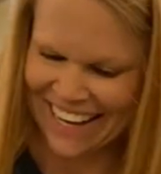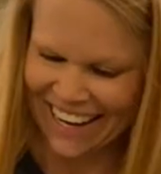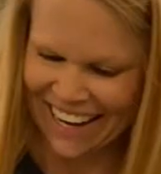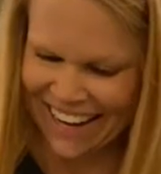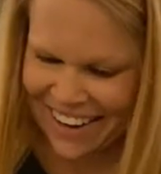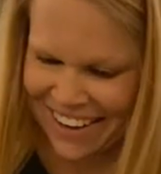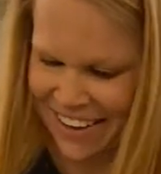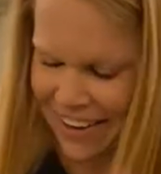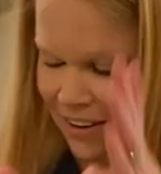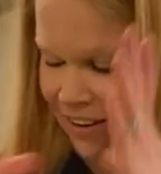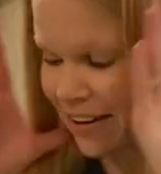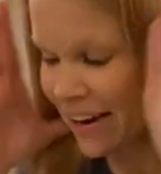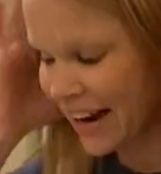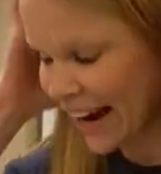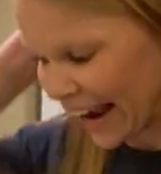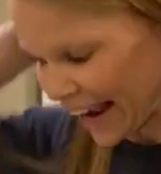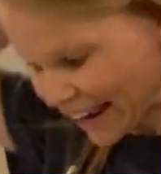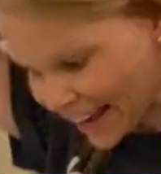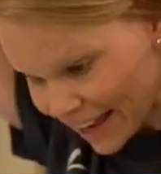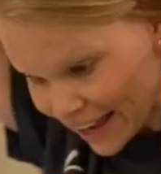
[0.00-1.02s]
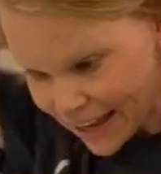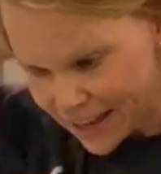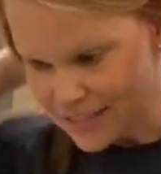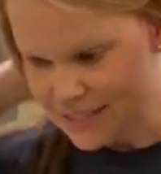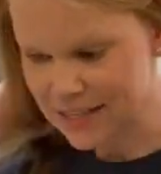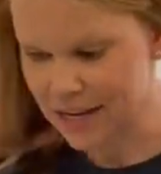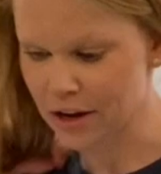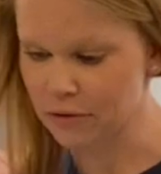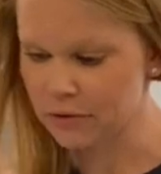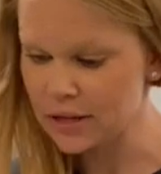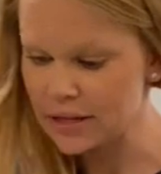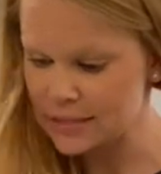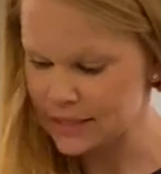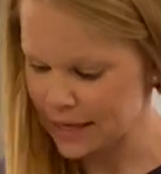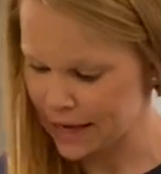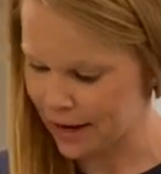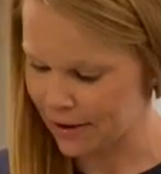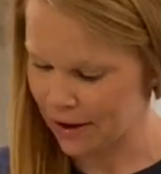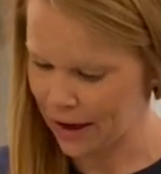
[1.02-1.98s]
All right, so
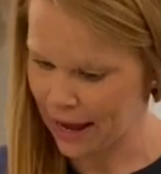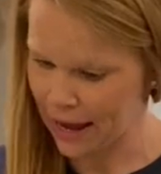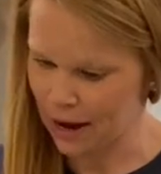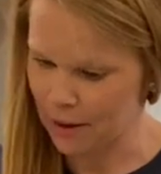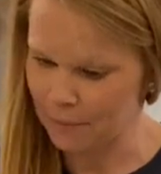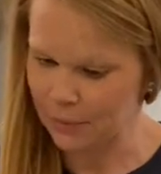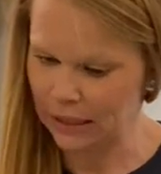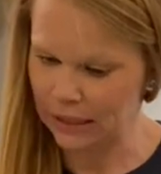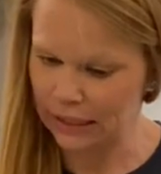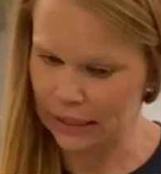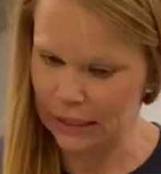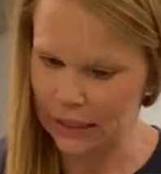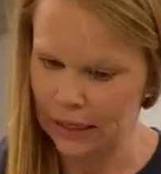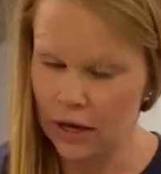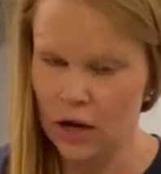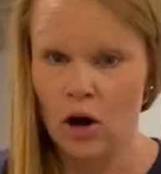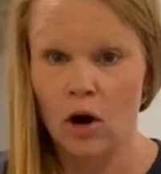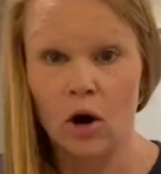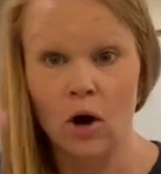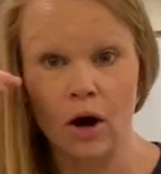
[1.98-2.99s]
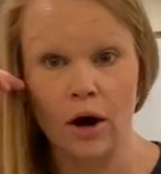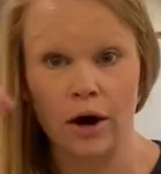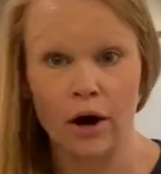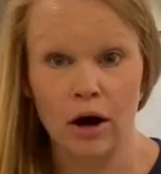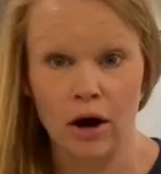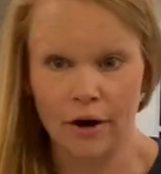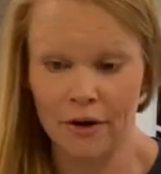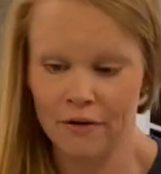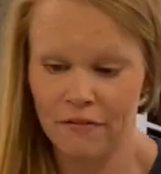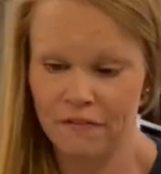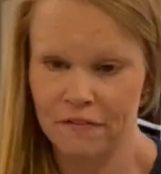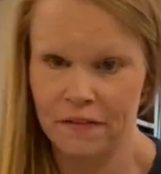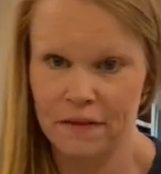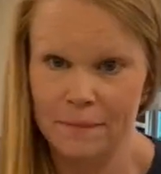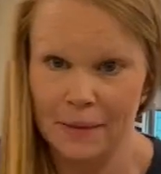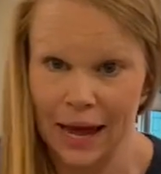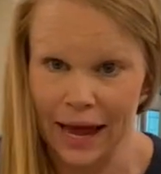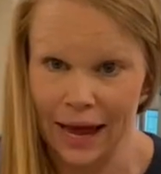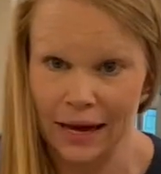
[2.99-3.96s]
let's count how many are off
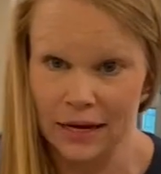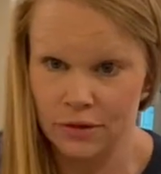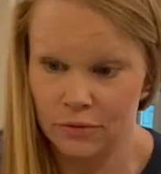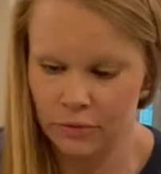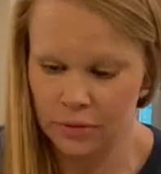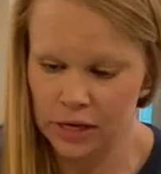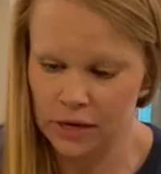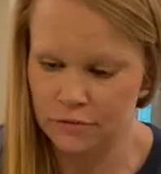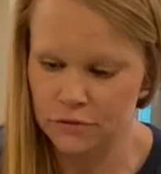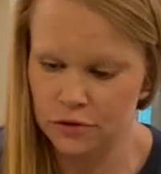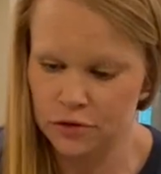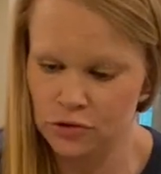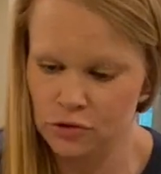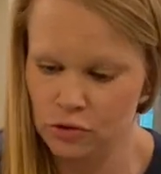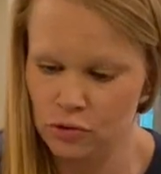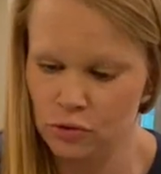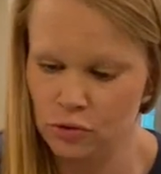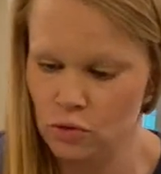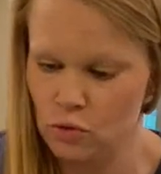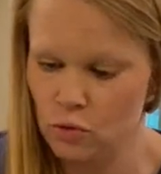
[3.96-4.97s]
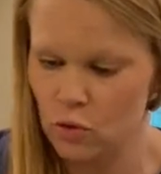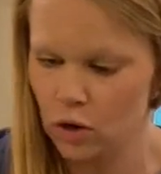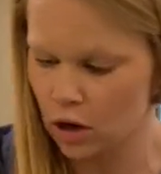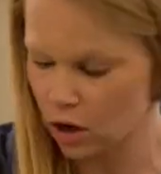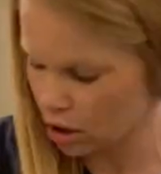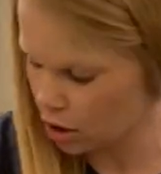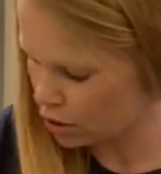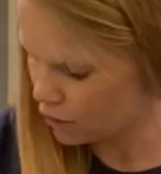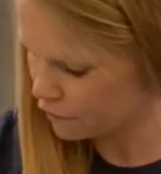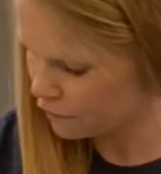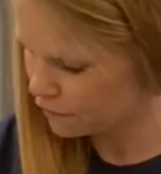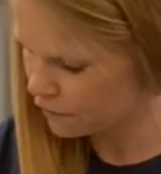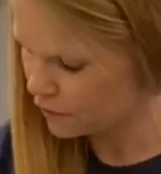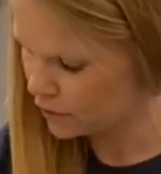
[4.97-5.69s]
the mat. We have 2 off,